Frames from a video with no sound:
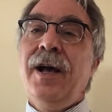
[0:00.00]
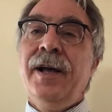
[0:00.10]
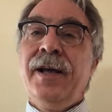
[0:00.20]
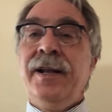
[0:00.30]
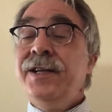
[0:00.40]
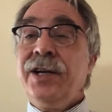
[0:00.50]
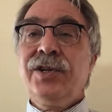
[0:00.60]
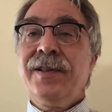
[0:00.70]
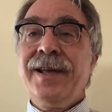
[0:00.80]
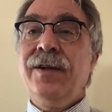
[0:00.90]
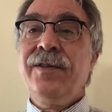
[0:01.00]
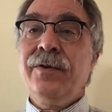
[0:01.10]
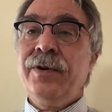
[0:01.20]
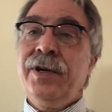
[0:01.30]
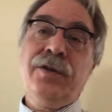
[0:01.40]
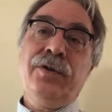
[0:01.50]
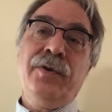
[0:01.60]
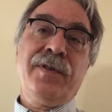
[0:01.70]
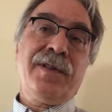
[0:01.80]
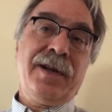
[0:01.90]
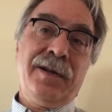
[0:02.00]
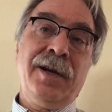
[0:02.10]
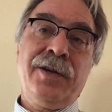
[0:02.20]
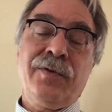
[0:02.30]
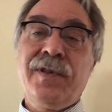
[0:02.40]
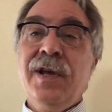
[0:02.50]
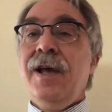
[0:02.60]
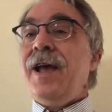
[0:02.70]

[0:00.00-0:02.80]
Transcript: an addictions counselor, and it includes a psychiatrist.